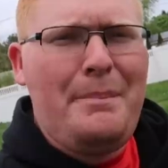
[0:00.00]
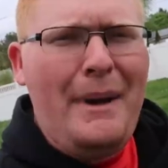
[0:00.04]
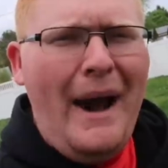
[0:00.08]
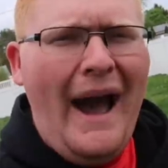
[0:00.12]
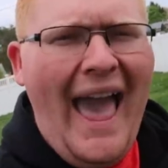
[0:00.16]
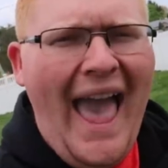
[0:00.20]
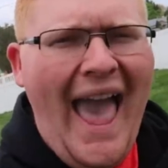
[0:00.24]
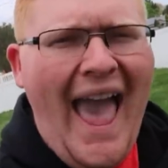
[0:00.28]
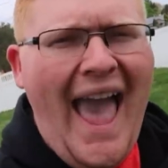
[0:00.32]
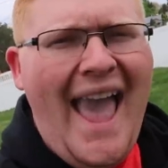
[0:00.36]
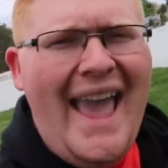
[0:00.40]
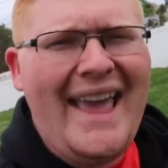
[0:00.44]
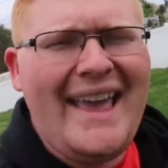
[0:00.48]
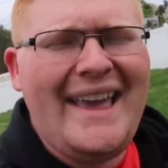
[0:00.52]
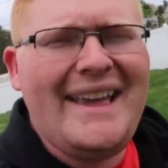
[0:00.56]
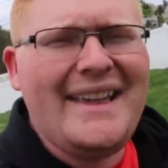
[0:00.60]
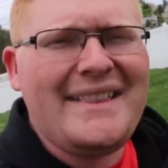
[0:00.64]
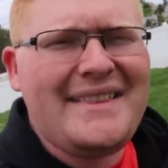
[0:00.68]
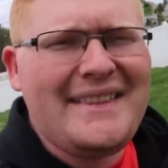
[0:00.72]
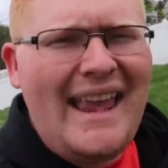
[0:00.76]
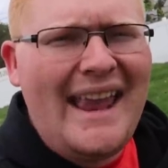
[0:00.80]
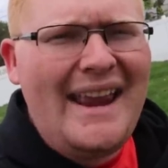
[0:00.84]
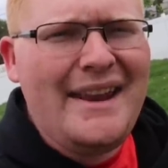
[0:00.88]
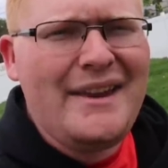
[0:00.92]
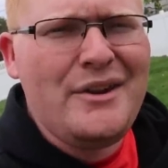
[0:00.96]
But hey,
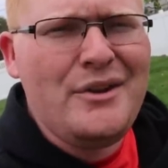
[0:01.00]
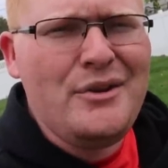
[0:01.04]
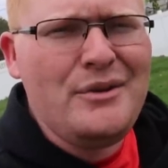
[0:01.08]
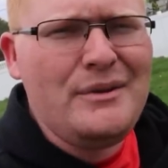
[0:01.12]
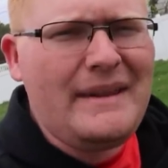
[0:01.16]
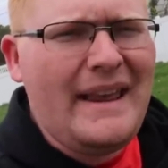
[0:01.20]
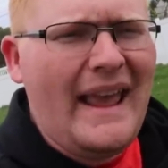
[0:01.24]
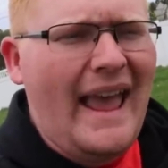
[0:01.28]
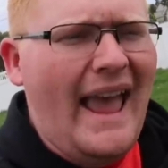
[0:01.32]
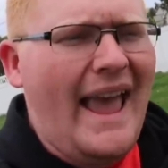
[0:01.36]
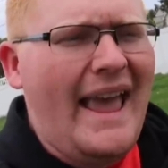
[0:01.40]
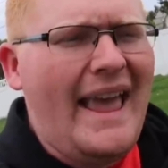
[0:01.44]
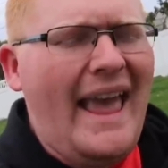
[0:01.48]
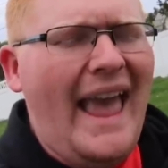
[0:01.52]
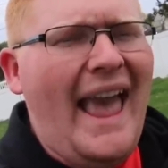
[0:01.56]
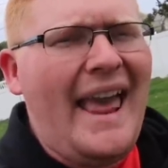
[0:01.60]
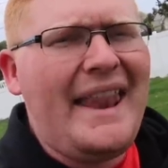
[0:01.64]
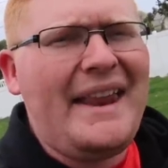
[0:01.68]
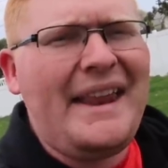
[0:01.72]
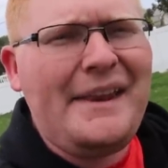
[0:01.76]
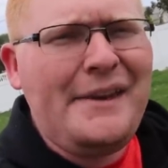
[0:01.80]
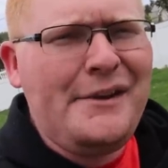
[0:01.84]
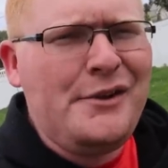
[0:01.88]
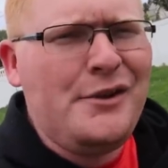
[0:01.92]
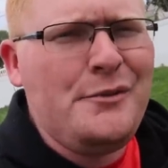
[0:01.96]
a new day
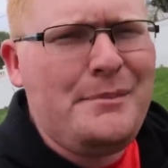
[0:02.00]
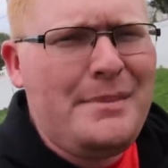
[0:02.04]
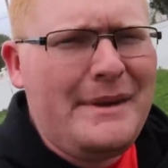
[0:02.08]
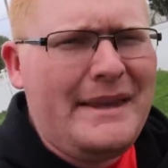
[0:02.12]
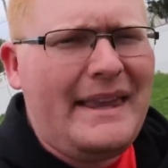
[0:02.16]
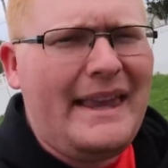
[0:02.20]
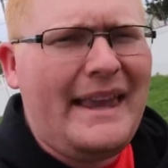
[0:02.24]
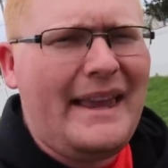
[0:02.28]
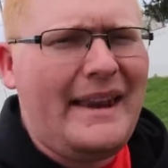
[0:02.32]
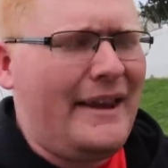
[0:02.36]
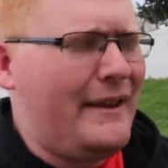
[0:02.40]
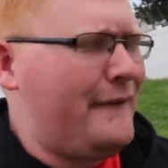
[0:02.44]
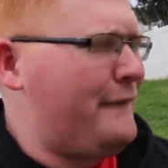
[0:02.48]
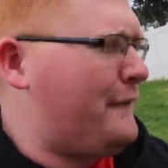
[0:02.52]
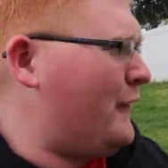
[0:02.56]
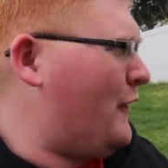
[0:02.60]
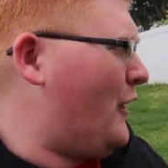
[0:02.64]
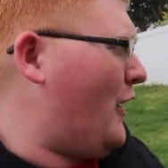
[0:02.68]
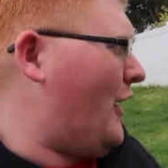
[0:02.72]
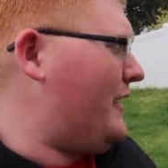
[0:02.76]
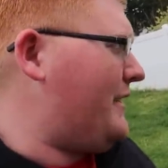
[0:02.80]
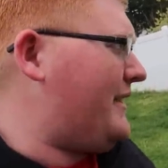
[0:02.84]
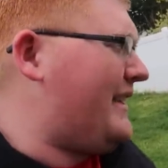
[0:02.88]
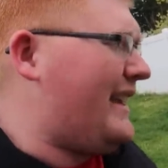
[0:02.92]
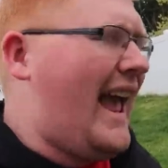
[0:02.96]
and a new beginning
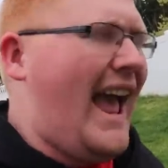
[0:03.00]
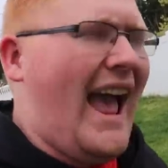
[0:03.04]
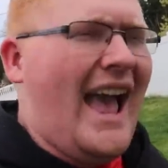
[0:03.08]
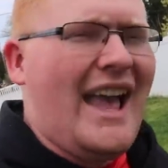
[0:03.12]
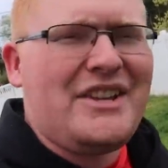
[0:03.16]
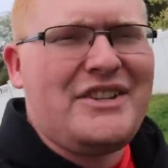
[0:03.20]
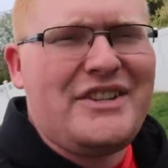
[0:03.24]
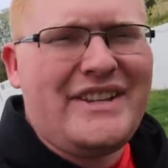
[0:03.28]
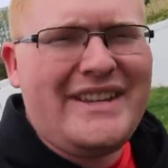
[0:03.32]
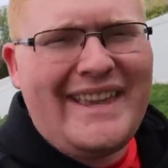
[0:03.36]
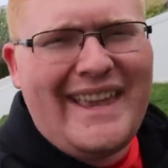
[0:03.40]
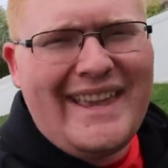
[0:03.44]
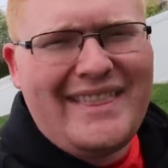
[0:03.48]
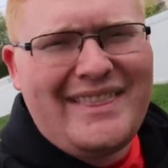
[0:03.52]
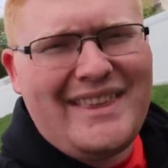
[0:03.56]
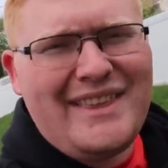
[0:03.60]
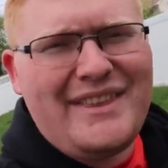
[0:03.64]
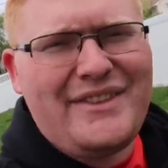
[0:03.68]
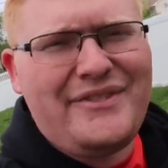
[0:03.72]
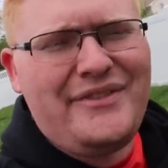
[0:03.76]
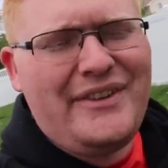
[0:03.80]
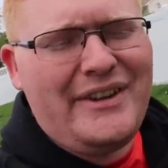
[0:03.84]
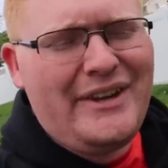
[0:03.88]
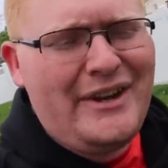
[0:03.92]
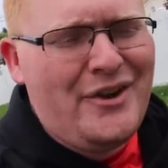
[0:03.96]
for us to actually get
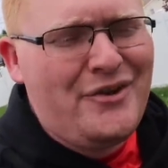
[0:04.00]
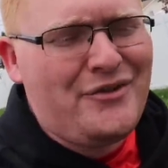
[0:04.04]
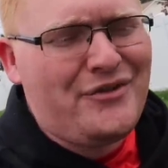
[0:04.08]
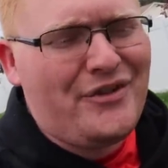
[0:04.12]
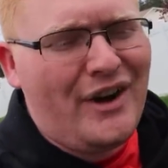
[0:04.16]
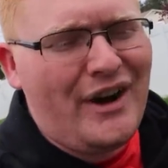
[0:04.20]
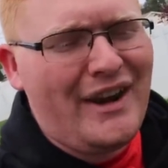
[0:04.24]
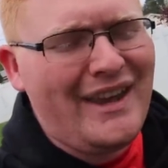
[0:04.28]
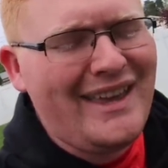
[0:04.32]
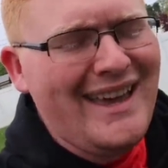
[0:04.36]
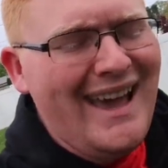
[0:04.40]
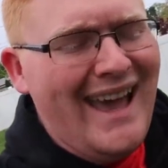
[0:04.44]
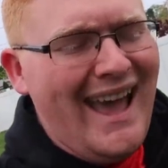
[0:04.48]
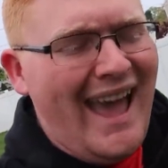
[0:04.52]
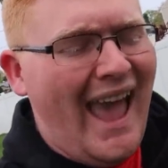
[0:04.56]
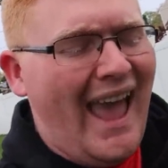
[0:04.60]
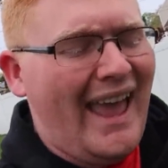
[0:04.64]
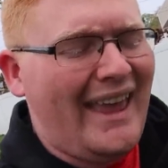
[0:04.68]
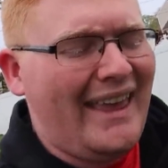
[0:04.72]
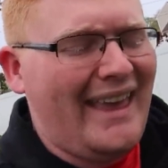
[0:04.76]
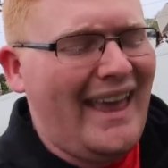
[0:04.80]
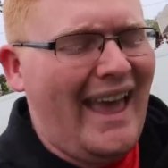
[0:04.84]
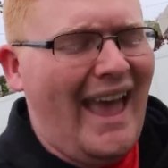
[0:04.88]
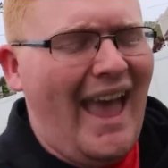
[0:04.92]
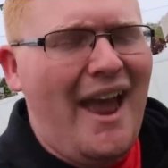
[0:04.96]
this video right
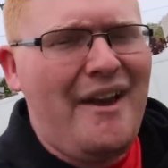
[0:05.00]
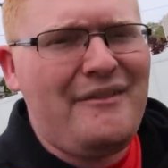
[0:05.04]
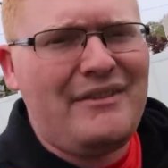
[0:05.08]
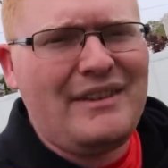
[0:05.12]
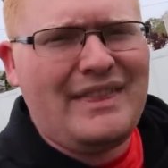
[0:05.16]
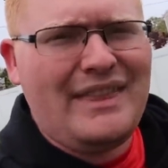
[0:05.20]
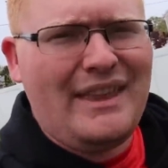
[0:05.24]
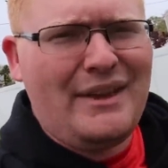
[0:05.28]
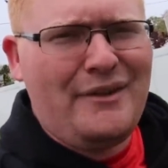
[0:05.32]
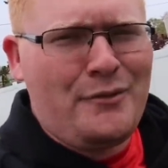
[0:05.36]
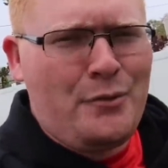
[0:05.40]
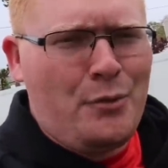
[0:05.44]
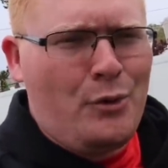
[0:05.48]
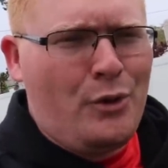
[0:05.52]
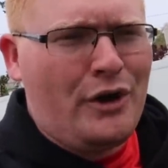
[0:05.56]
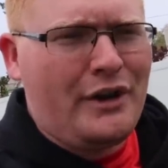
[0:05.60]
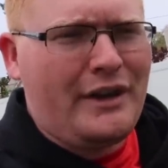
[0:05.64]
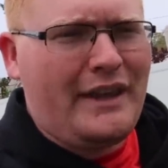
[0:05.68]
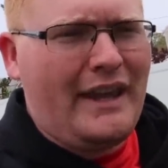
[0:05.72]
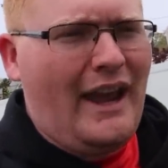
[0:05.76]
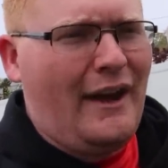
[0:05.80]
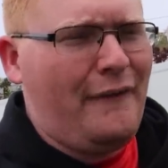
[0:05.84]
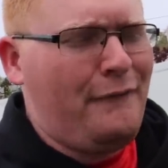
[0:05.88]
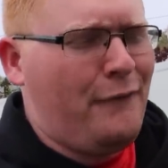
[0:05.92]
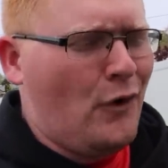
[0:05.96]
and get everything
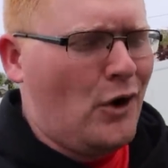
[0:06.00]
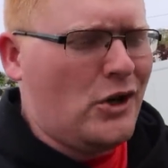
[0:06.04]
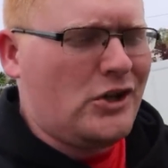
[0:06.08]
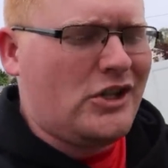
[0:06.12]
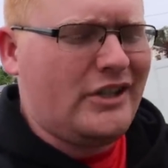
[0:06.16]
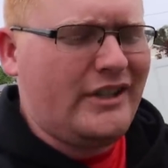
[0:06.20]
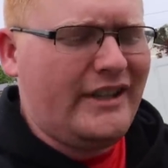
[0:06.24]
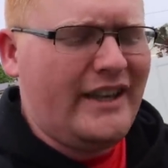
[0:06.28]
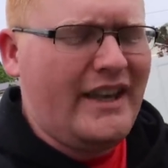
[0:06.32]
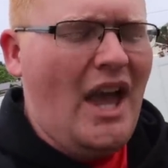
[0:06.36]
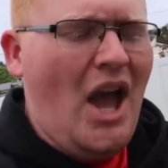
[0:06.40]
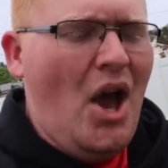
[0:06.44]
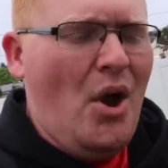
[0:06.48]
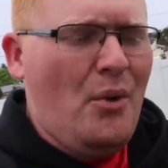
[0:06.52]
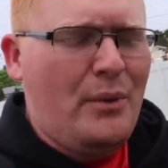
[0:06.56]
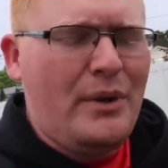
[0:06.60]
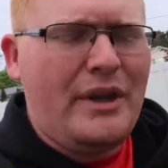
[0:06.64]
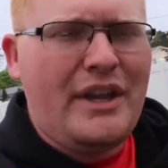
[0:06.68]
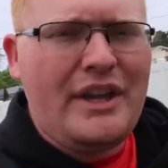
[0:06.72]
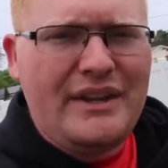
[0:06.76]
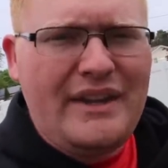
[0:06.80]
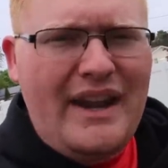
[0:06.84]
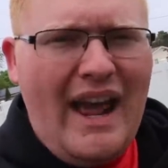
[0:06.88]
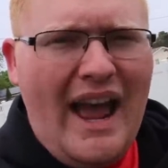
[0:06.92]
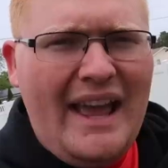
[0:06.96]
working. Unfortunately,
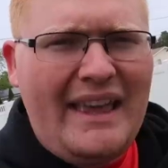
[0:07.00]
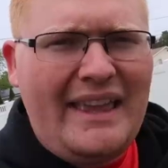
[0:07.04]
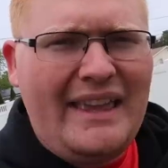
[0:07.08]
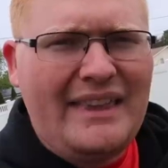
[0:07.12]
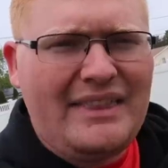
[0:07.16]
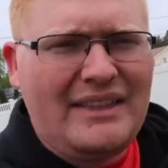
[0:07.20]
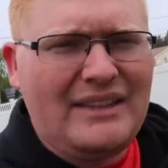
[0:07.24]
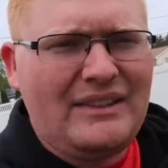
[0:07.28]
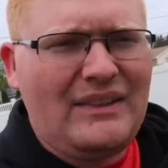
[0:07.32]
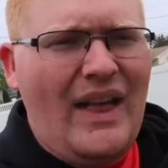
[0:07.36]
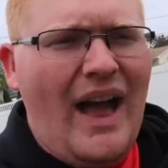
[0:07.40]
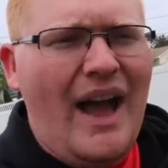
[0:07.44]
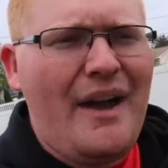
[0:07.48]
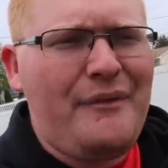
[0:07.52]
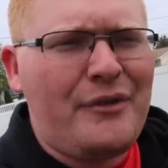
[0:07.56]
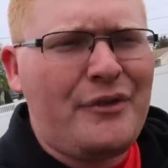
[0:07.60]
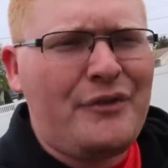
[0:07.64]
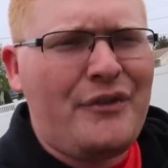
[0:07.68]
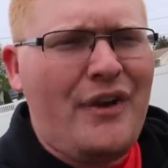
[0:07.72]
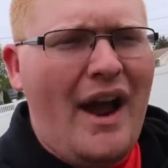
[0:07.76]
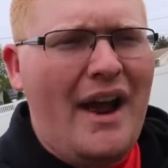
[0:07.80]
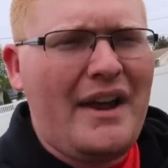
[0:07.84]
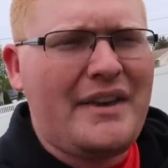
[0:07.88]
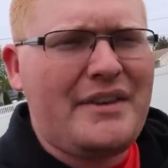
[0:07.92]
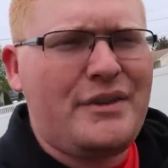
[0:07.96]
we could not get the lava
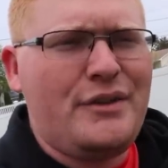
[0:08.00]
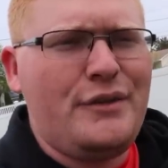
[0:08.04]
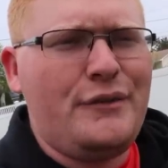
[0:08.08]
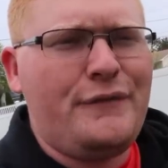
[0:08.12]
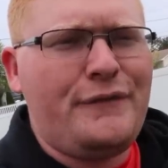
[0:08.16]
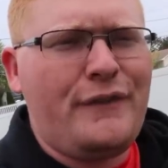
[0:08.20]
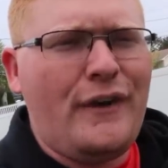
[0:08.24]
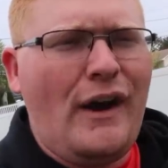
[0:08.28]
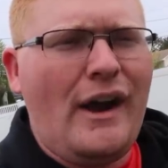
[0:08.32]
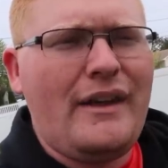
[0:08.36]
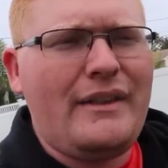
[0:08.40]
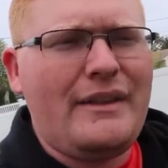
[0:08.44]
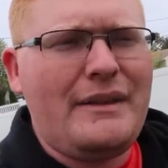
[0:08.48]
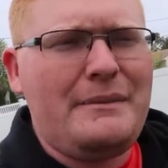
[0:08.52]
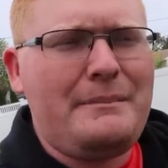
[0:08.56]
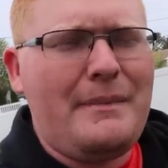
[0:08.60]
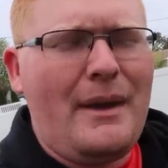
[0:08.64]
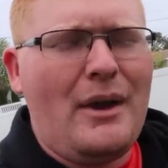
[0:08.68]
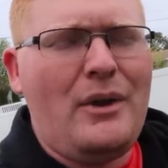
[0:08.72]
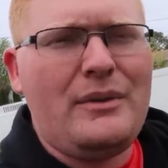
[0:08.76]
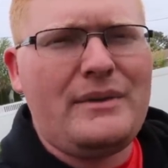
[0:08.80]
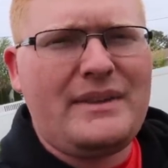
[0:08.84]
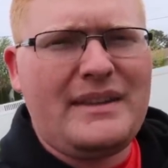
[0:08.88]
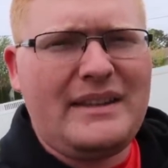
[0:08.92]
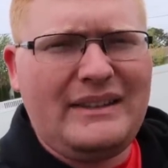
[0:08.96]
rocks to finally
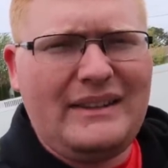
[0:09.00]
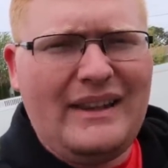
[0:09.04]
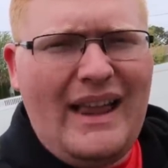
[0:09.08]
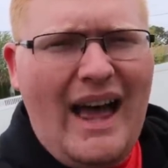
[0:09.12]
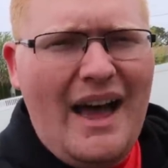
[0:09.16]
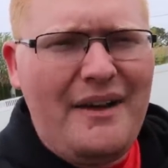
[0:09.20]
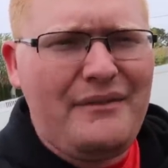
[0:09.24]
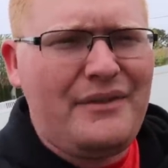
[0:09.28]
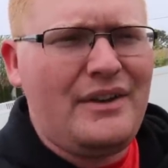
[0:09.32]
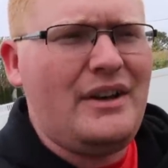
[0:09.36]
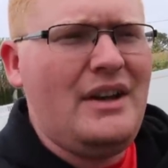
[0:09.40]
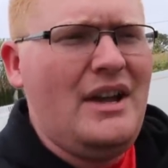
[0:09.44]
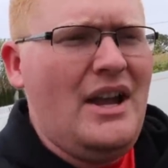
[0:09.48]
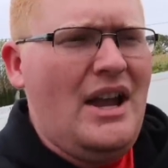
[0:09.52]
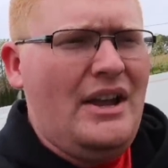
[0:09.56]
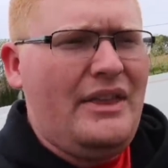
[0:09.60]
melt into lava.